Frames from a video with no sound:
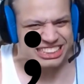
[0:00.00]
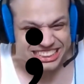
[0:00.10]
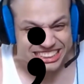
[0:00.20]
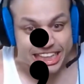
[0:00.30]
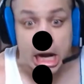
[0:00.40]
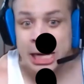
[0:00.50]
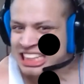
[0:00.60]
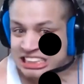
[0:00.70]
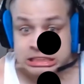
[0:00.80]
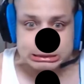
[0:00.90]
make you
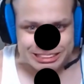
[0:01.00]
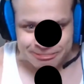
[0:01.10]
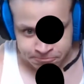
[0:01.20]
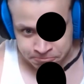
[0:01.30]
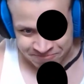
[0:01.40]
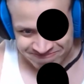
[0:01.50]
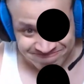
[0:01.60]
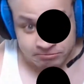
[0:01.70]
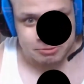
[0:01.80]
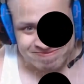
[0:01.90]
frustrated for
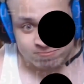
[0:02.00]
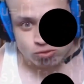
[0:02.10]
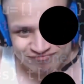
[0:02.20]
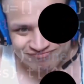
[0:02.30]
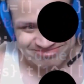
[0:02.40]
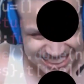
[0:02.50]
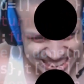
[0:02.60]
hours. So there's no